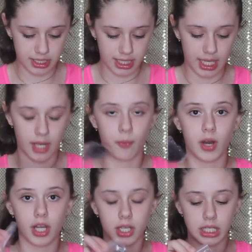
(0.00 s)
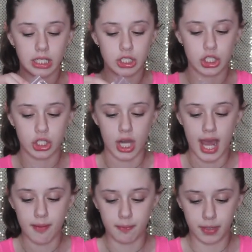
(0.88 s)
the camera
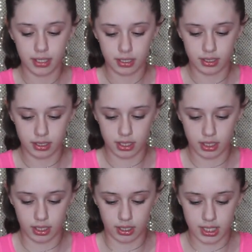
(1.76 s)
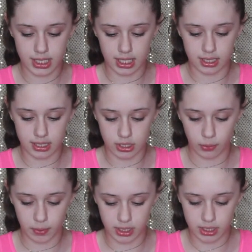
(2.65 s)
strap. Here, let's get this
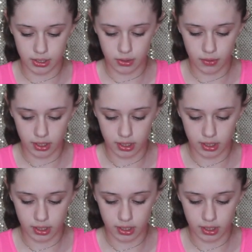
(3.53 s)
open too.